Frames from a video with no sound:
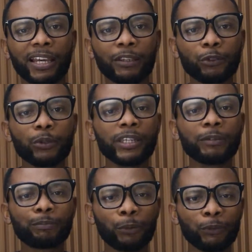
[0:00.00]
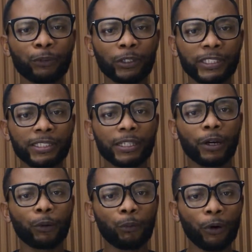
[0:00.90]
you improve on
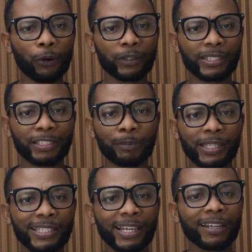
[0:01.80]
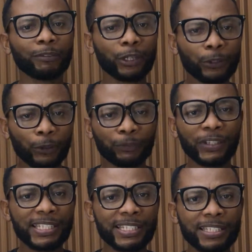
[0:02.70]
it, work on the space,
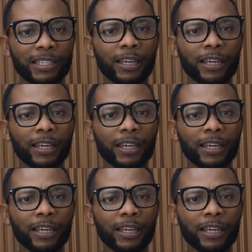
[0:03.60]
renovate it,